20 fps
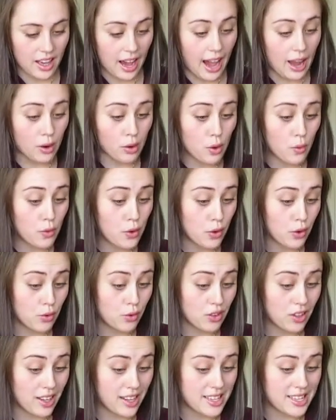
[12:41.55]
I don't know if you can
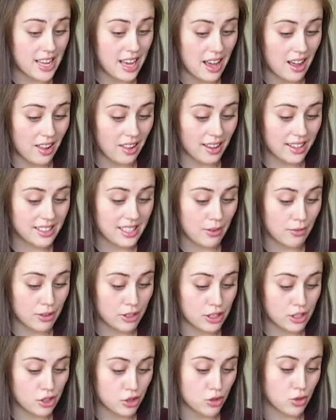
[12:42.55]
really tell except
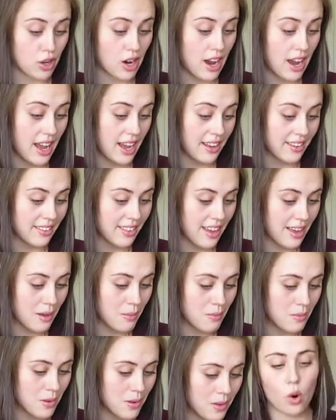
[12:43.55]
for just trying
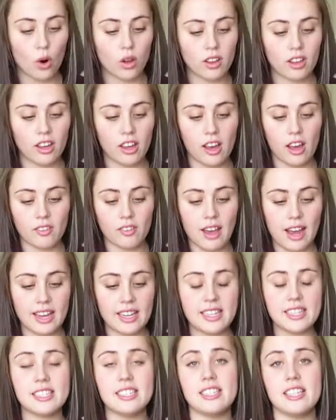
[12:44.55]
them or looking
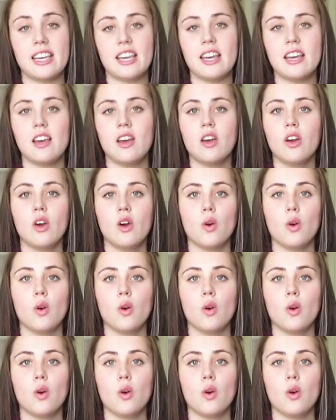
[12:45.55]
online to see